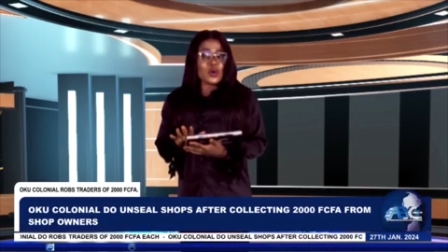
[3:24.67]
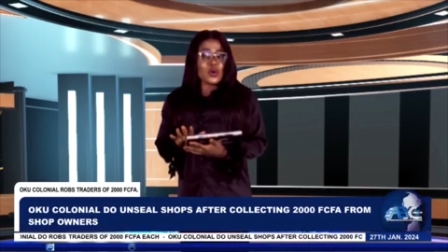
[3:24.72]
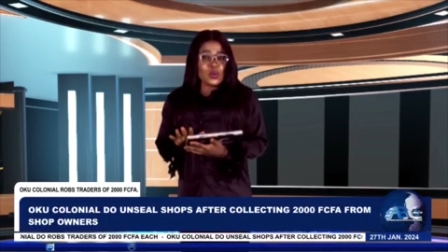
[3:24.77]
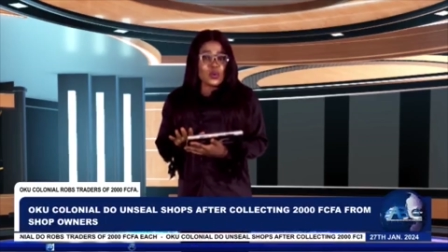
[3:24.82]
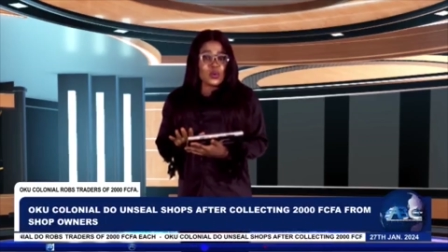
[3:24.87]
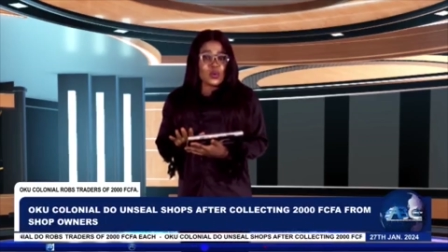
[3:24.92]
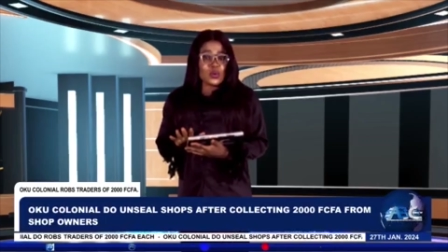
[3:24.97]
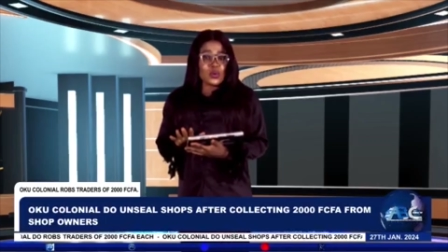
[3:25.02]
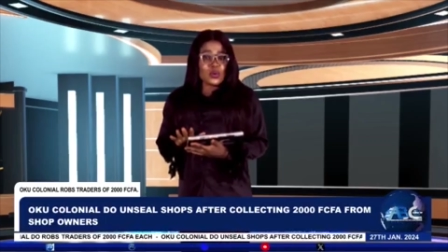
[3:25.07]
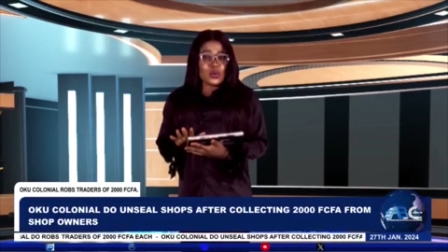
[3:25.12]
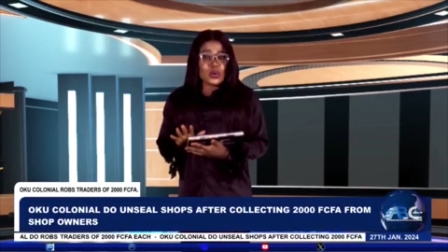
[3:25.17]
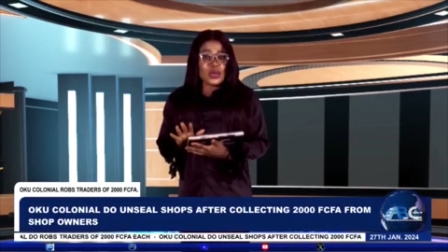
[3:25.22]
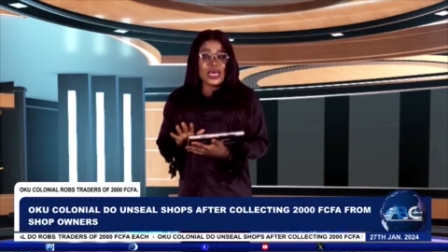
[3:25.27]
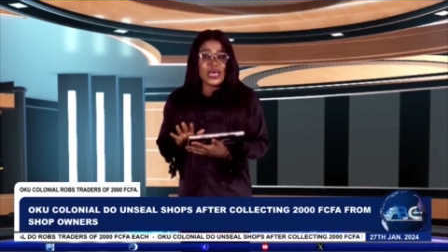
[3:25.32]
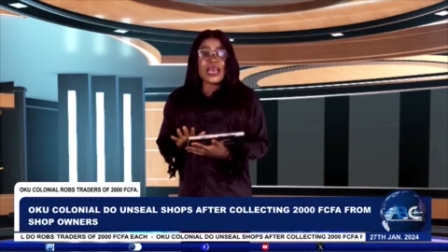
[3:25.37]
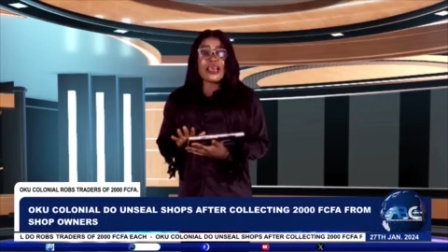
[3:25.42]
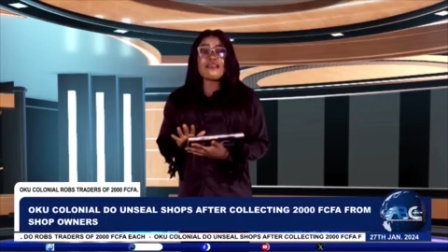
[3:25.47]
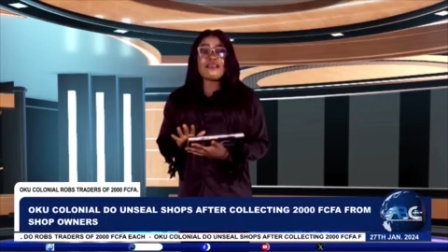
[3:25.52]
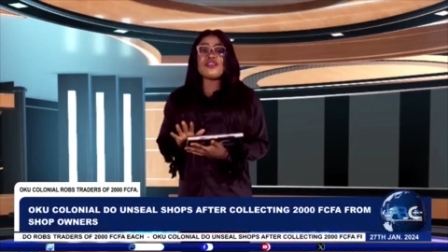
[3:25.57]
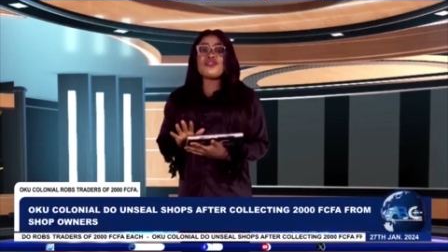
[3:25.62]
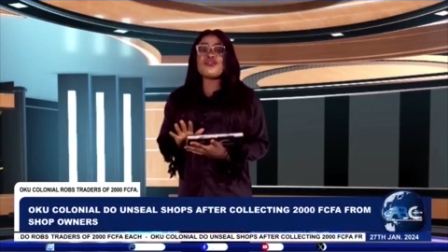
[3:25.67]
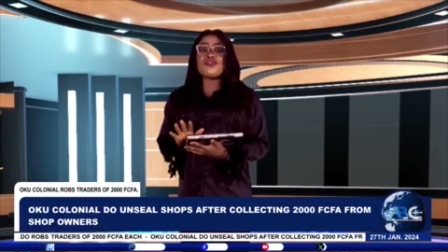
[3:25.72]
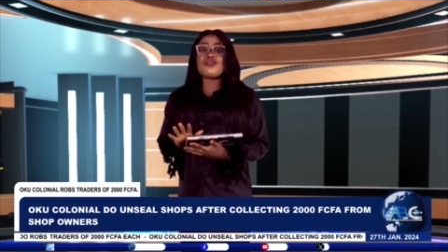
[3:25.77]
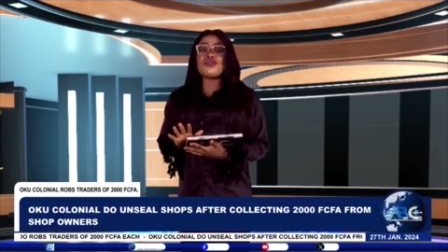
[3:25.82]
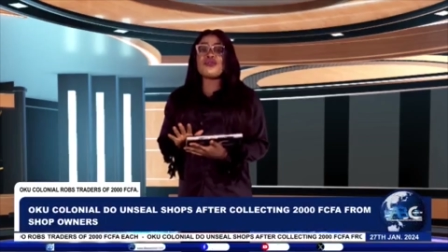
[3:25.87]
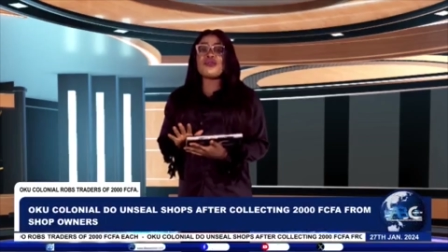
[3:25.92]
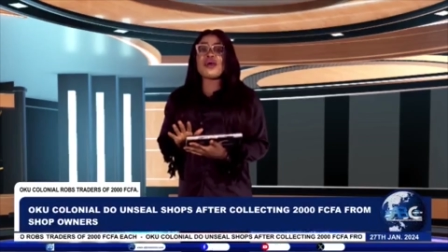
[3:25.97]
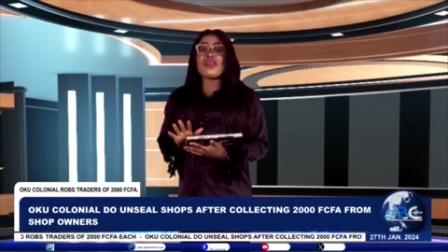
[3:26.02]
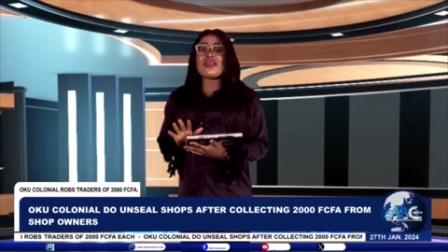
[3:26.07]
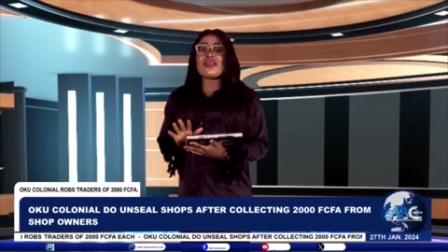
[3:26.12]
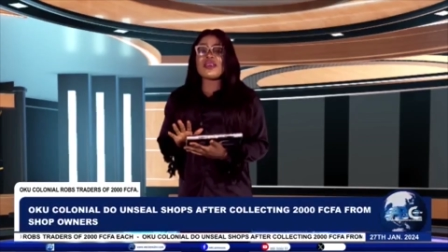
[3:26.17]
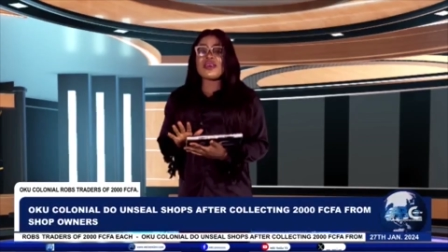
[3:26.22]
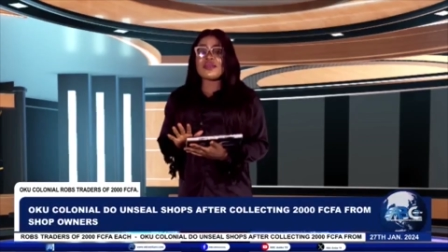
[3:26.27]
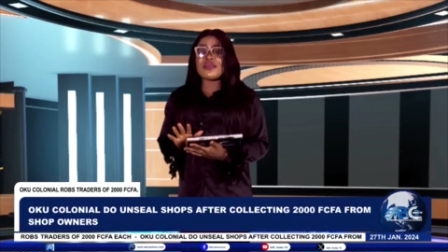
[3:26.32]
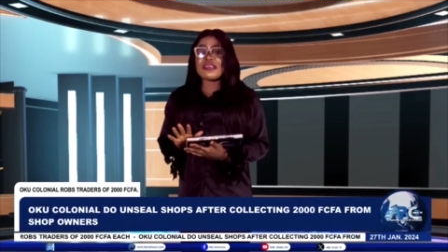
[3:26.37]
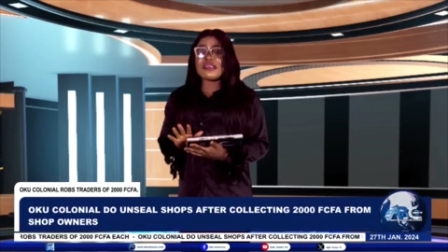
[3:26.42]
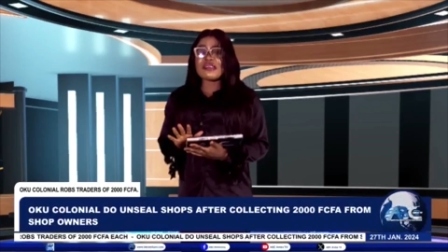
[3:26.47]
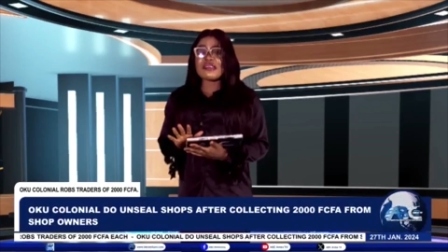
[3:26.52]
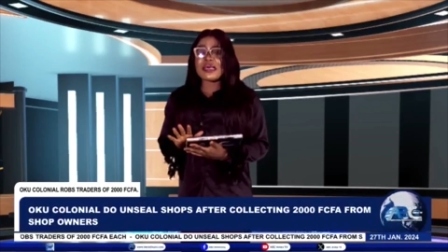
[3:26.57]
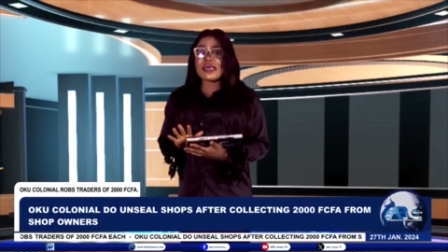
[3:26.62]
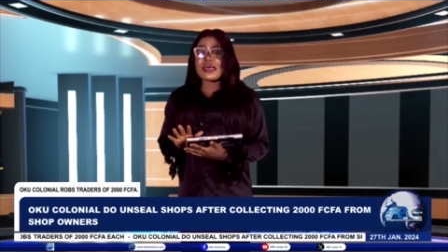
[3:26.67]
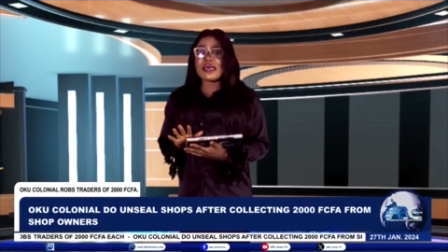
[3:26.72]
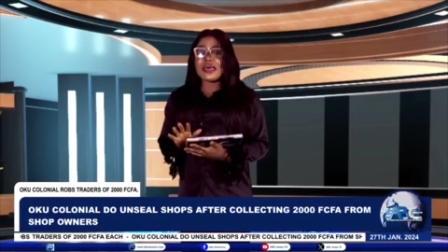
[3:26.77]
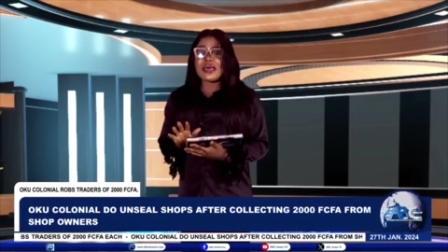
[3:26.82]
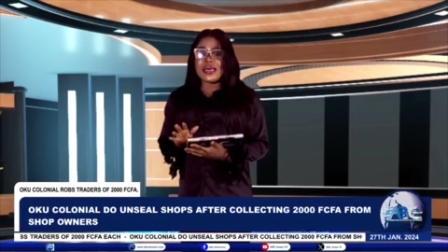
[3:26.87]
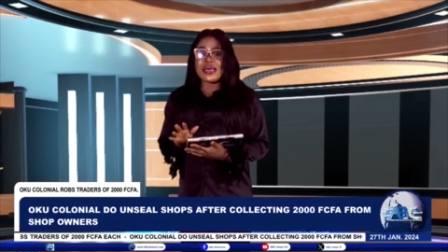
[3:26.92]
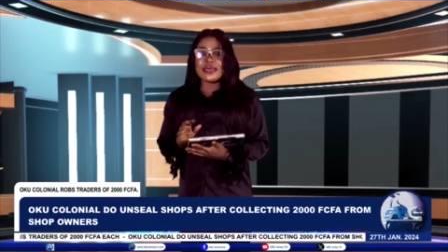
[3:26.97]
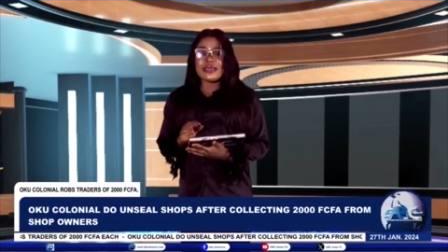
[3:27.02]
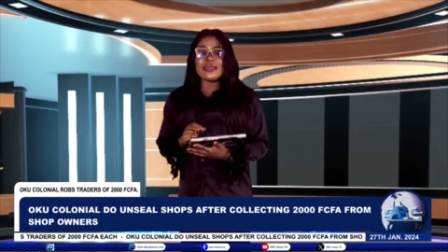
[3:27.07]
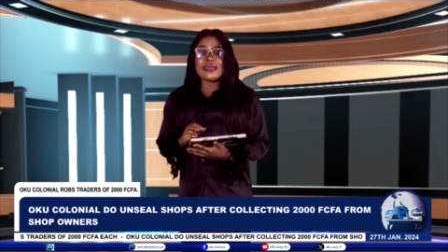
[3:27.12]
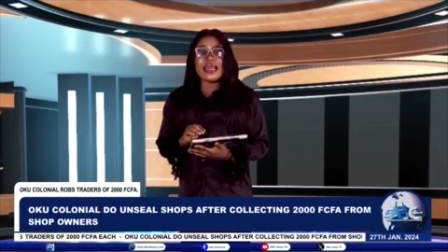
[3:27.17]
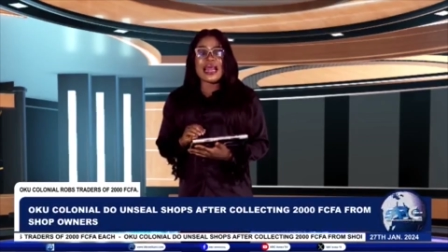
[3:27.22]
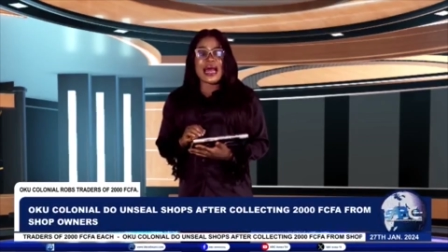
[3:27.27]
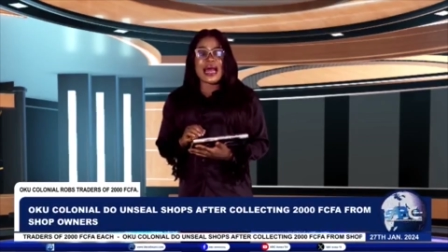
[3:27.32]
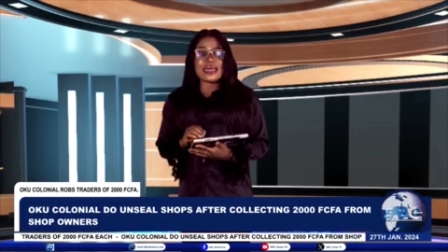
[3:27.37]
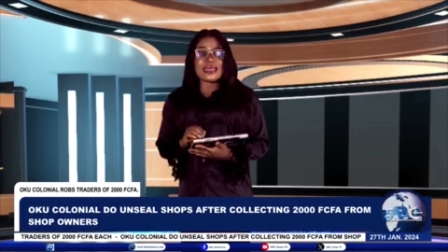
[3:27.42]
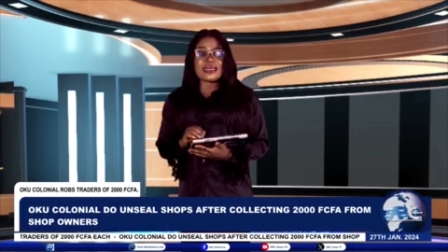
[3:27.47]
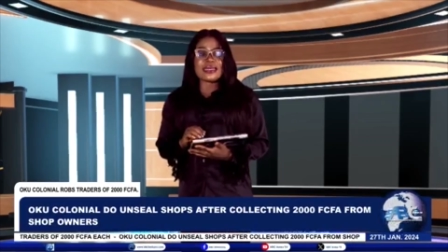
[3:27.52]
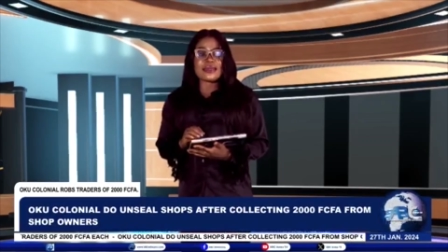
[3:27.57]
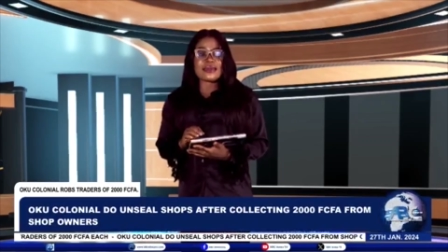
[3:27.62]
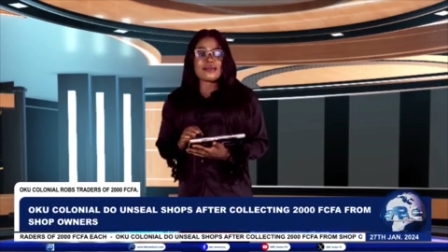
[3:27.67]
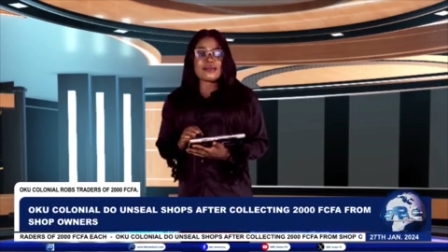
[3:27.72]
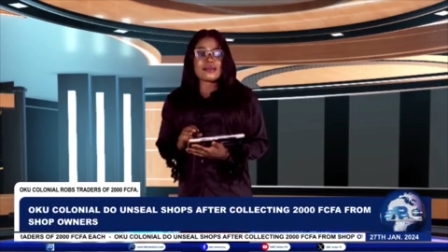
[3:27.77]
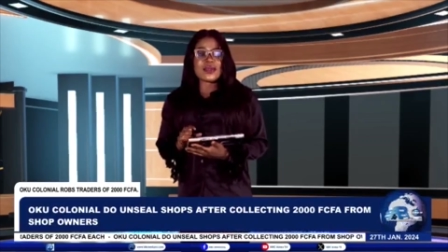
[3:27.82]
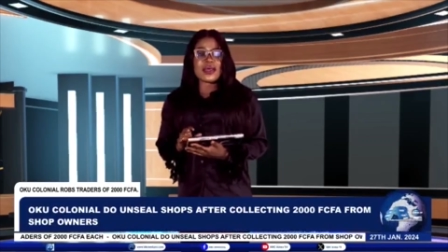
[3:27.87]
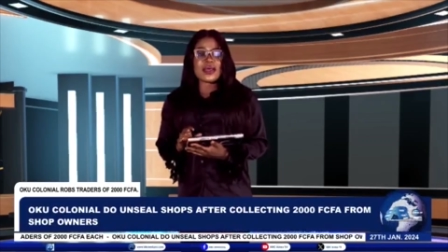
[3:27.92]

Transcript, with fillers: who is the true authority in the land.